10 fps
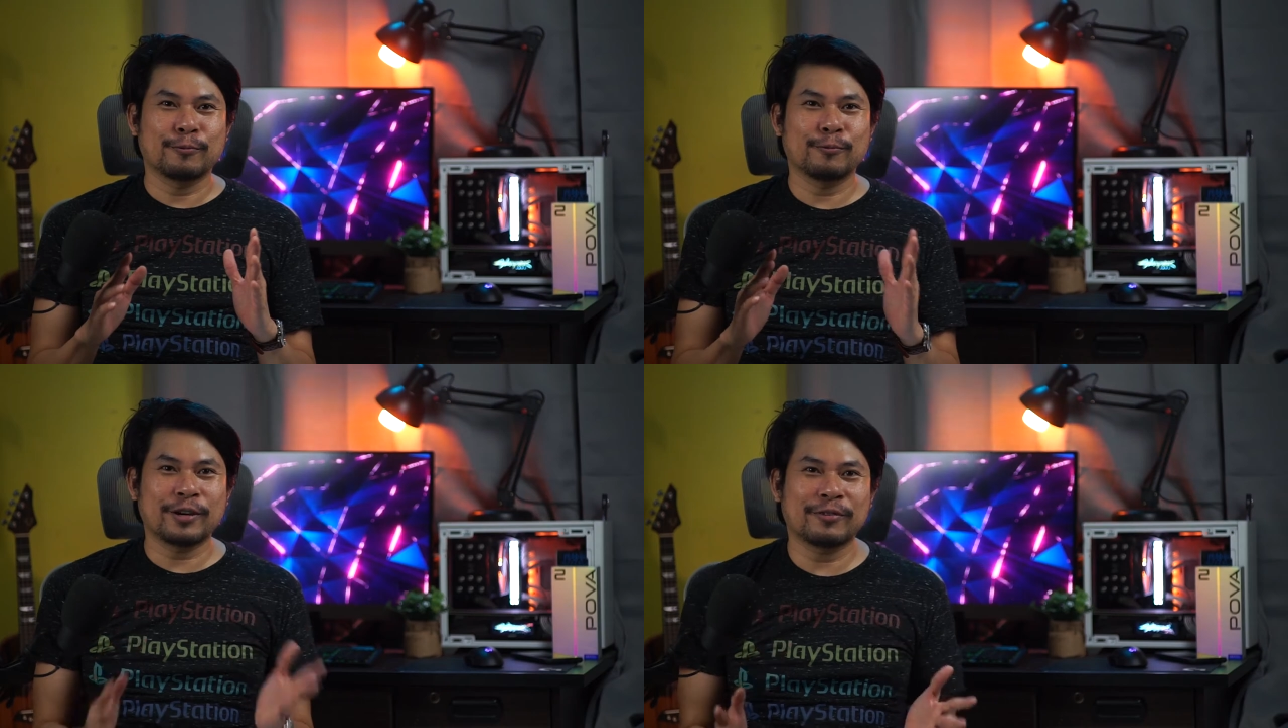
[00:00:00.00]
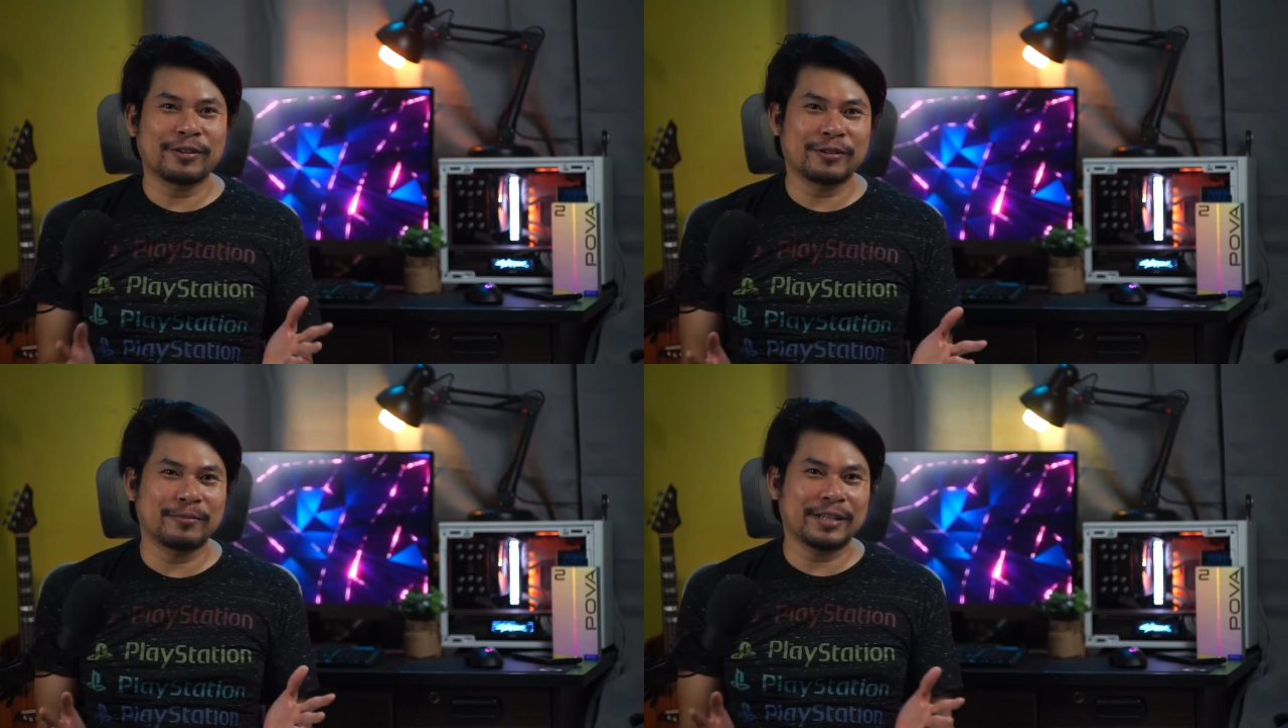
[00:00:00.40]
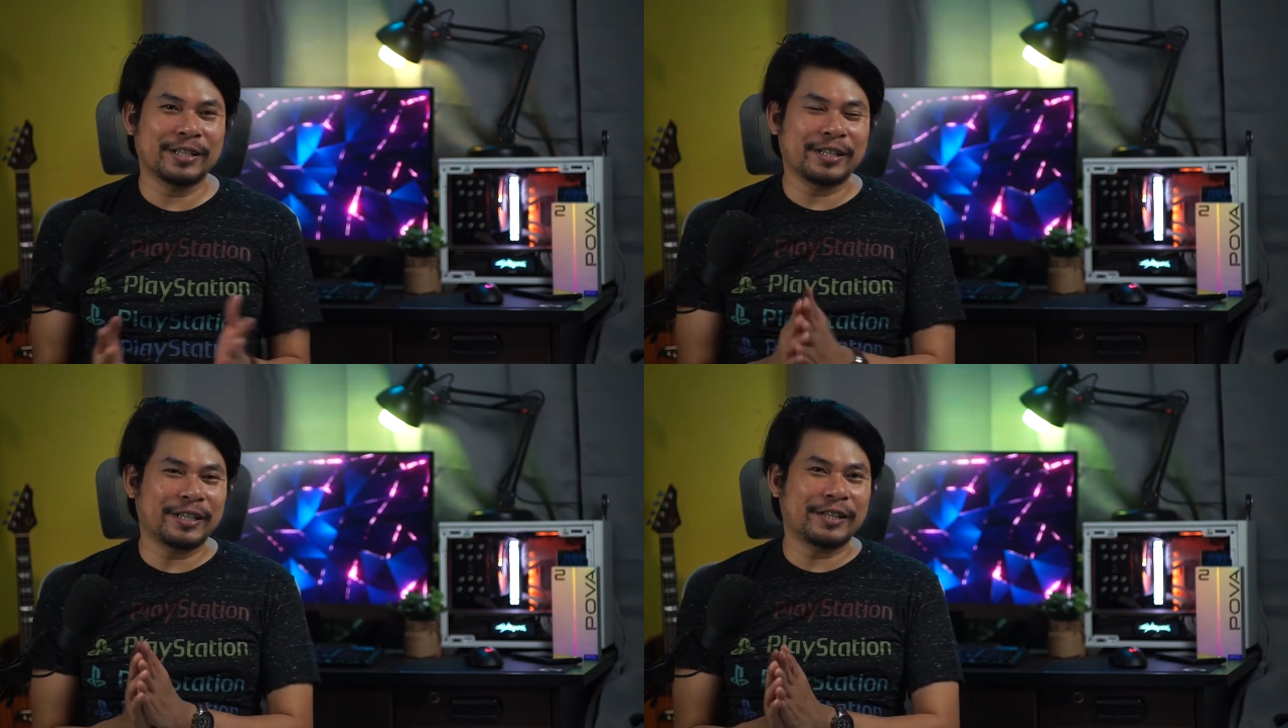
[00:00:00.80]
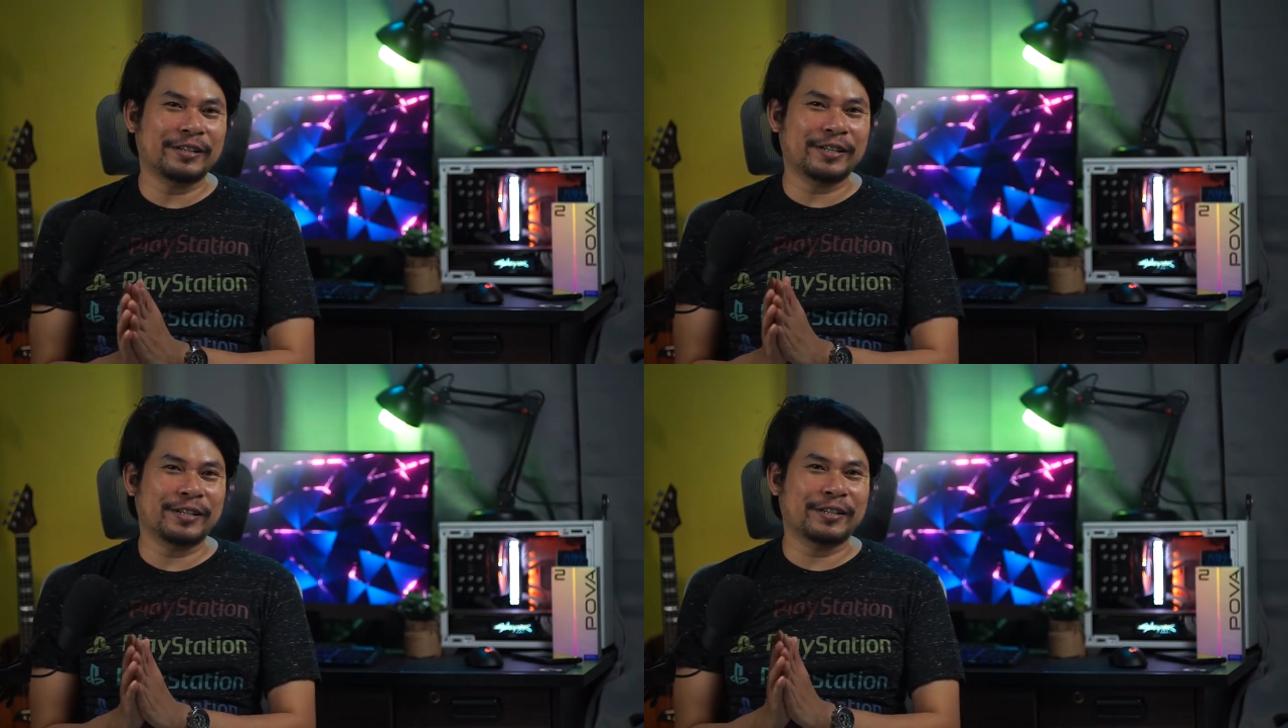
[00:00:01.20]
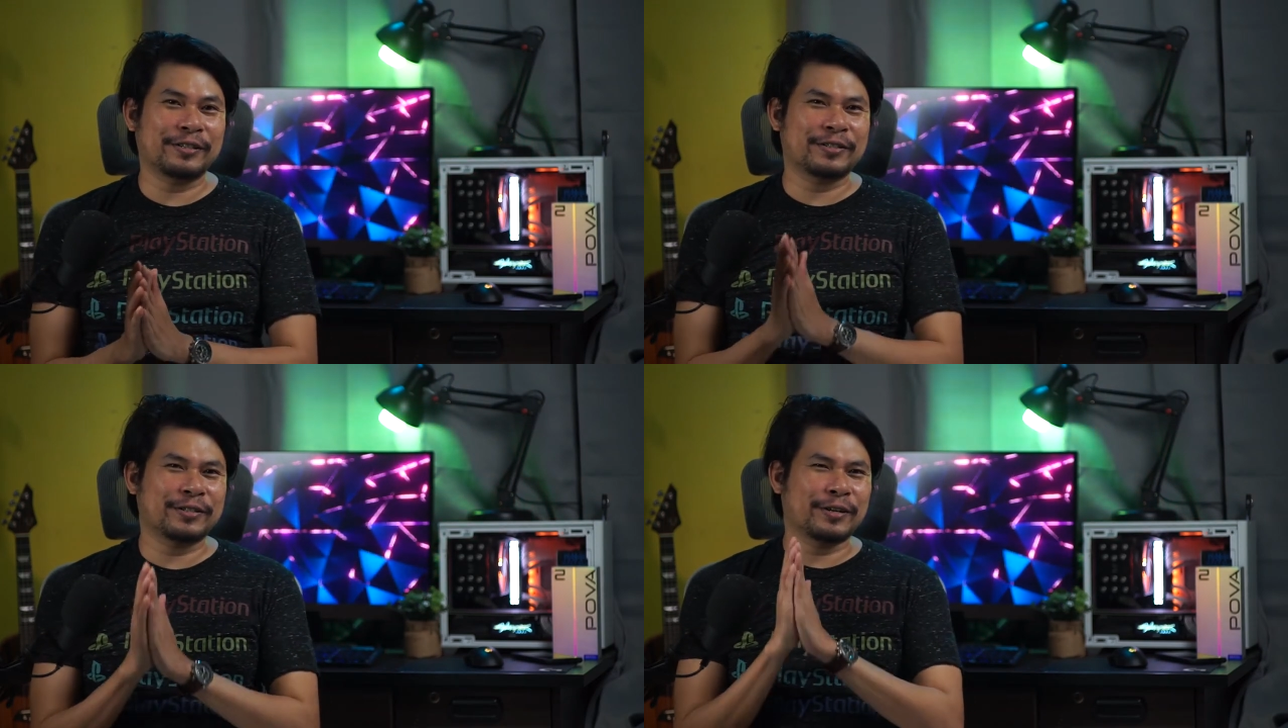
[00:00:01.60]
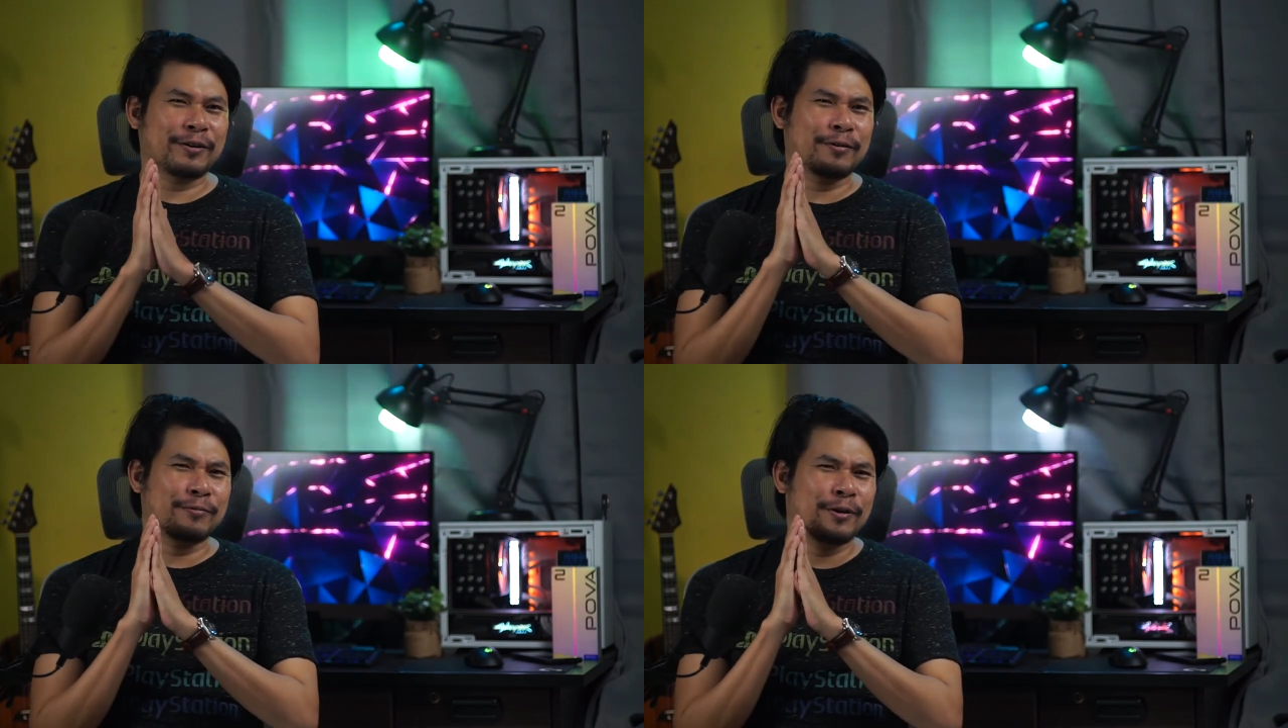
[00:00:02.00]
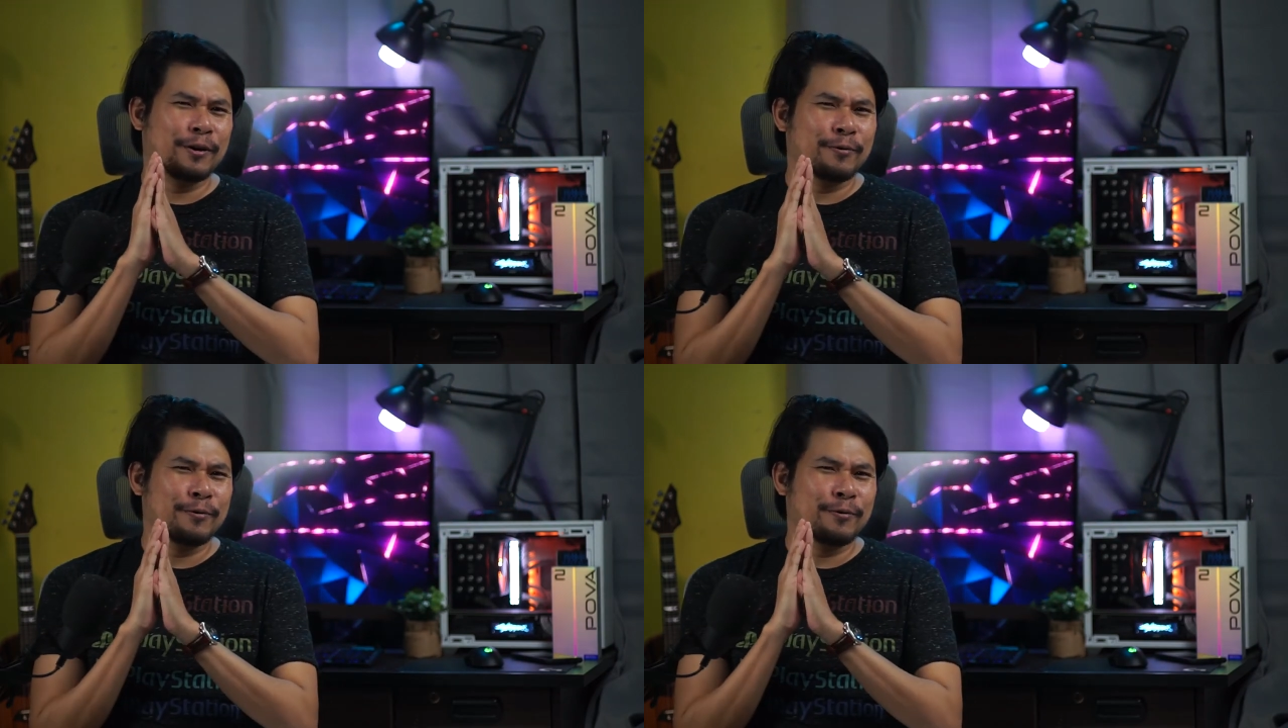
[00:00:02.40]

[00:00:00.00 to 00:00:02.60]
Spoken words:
What up, everybody? Ian here. So